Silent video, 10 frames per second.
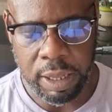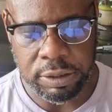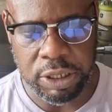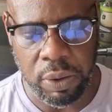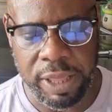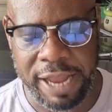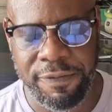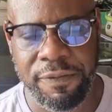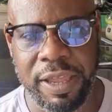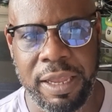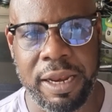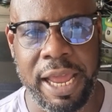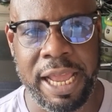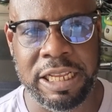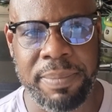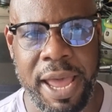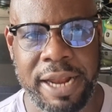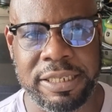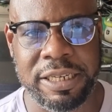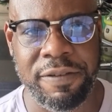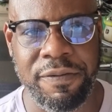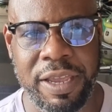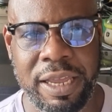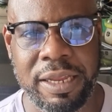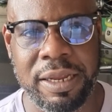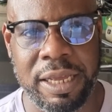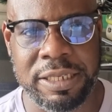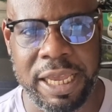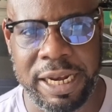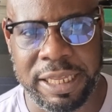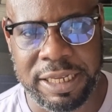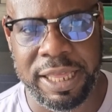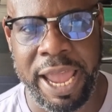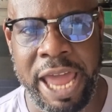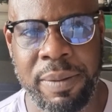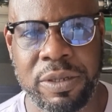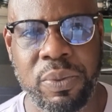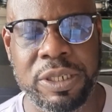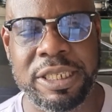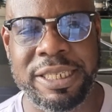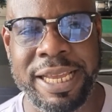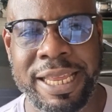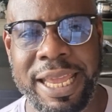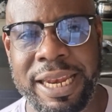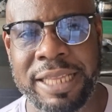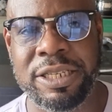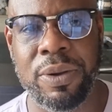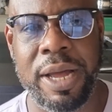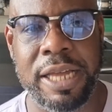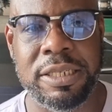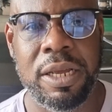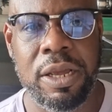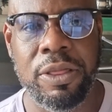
So that antibiotics in the feed is getting into the animals, which is then getting into us